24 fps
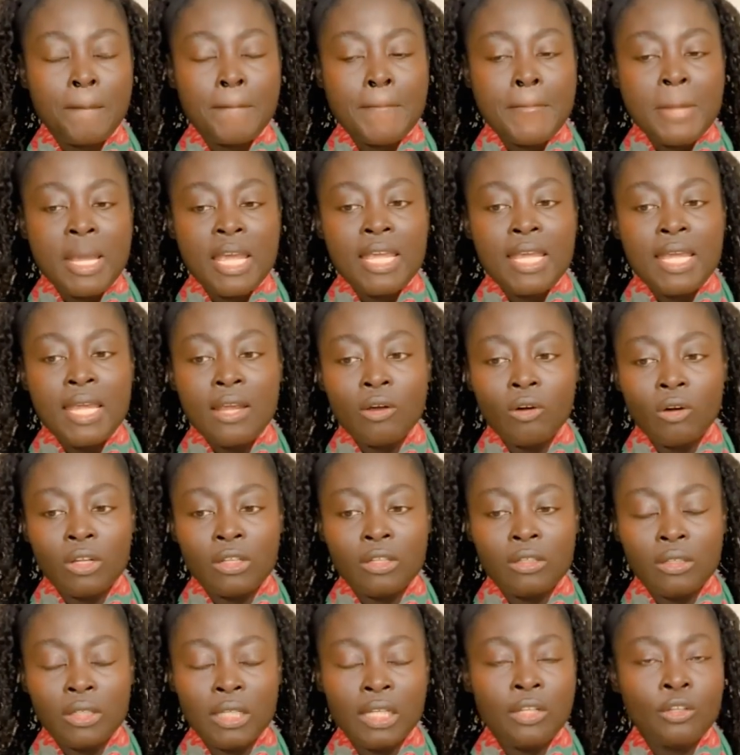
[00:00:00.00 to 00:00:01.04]
He,
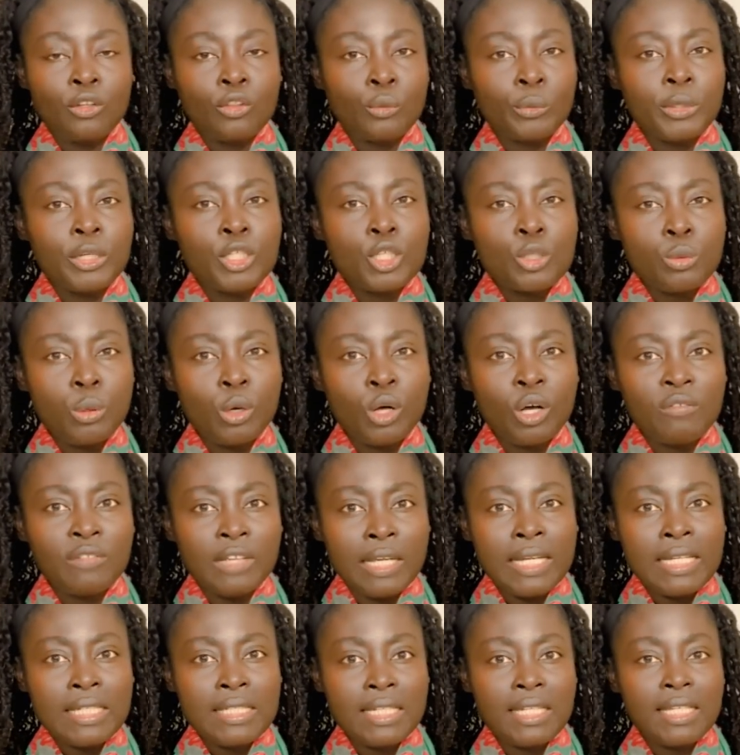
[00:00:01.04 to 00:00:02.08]
on in 312
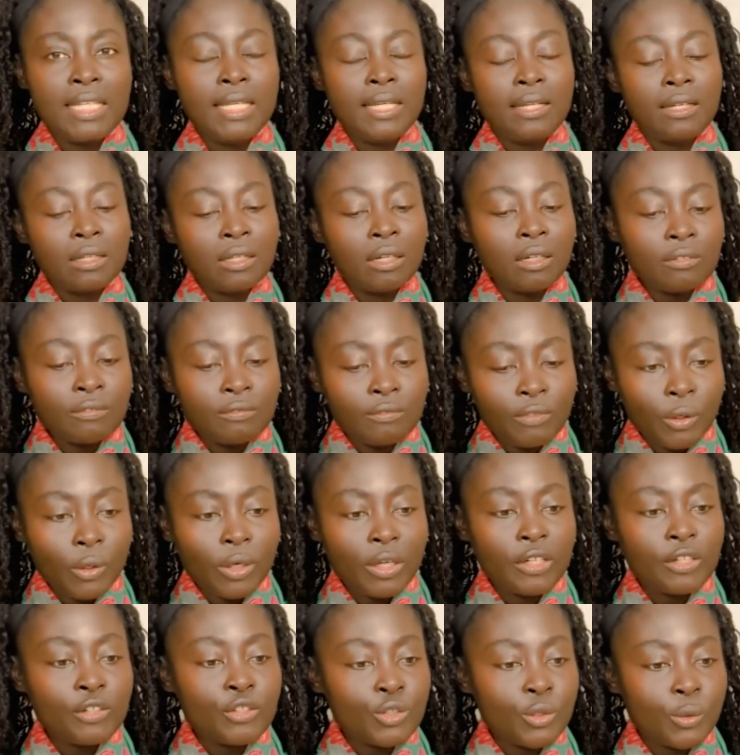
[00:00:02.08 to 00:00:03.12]
AD, he converted
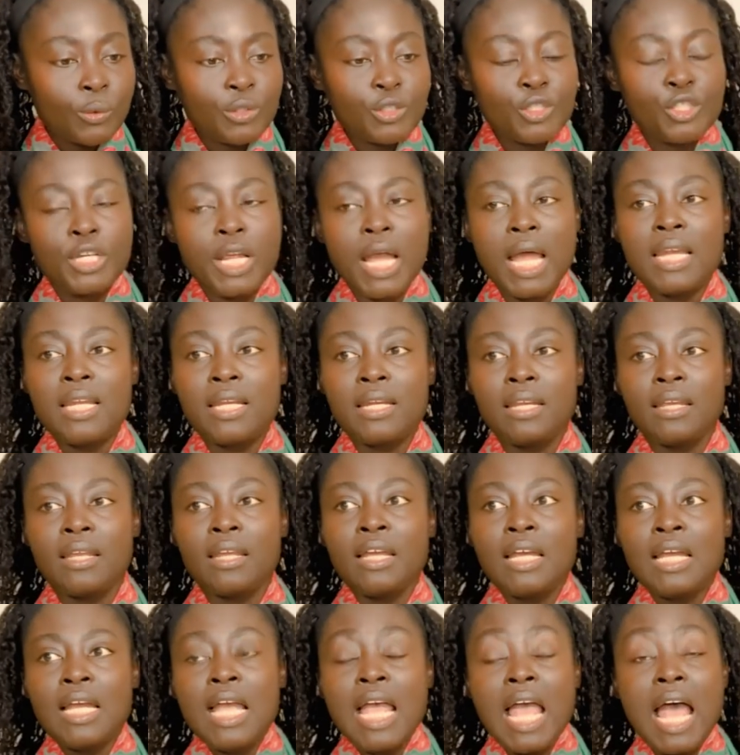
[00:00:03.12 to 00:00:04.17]
into Christianity.
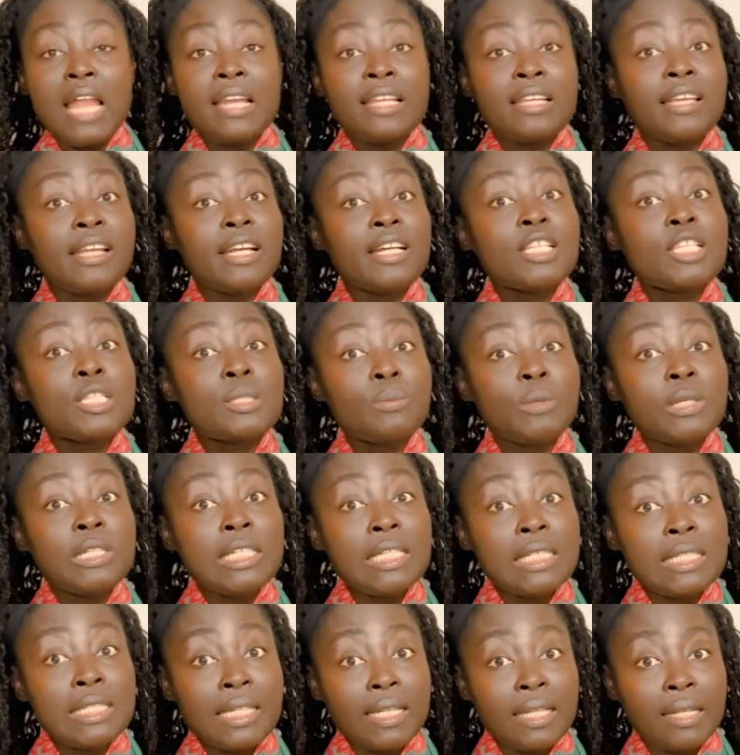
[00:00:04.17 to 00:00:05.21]
And guess what he
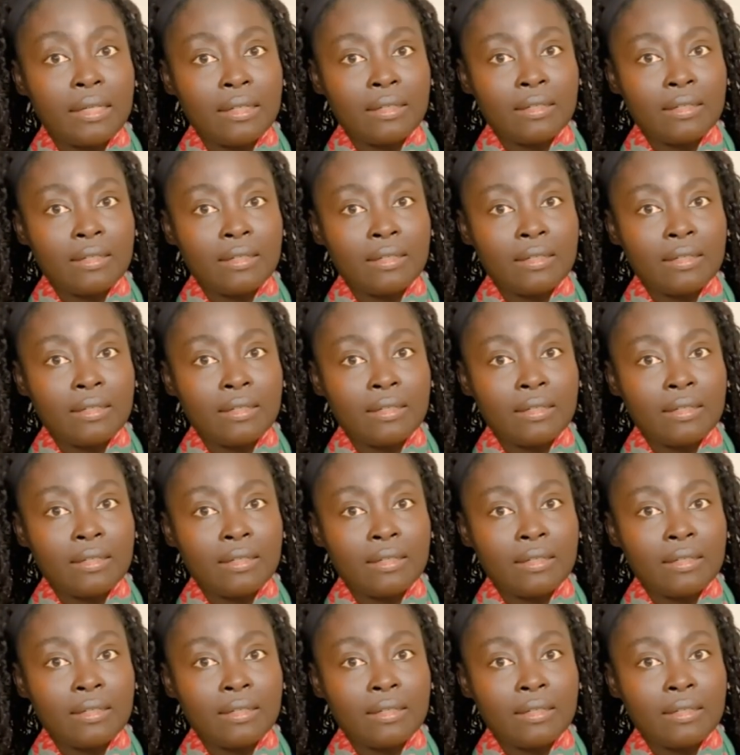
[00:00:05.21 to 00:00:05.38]
did?